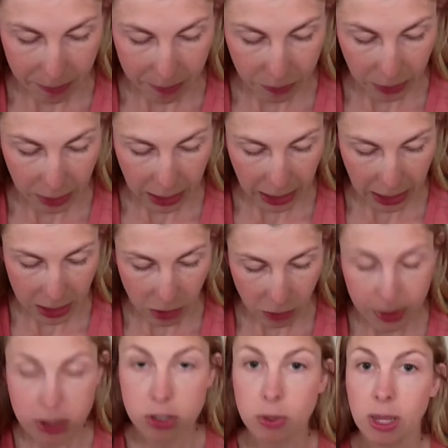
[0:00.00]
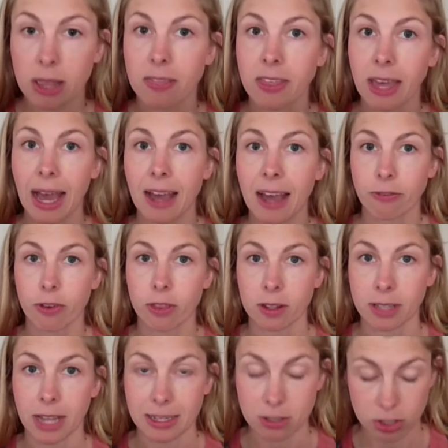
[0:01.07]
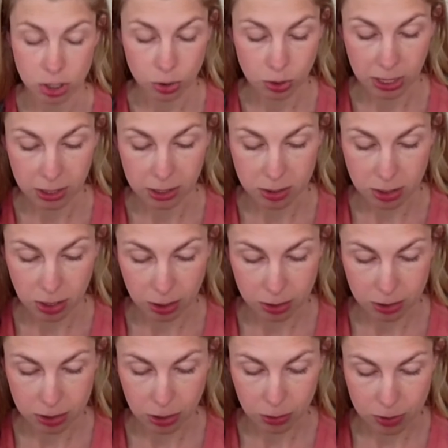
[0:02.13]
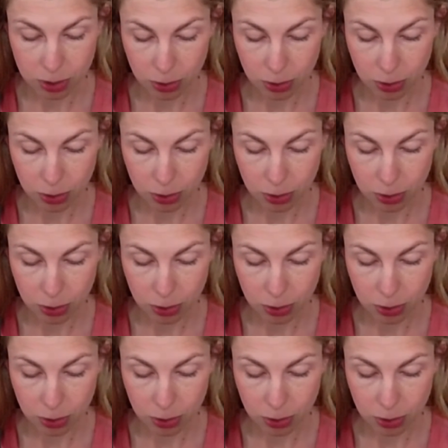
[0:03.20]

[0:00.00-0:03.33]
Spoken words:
um, and you've been doing that for the last 2 years also.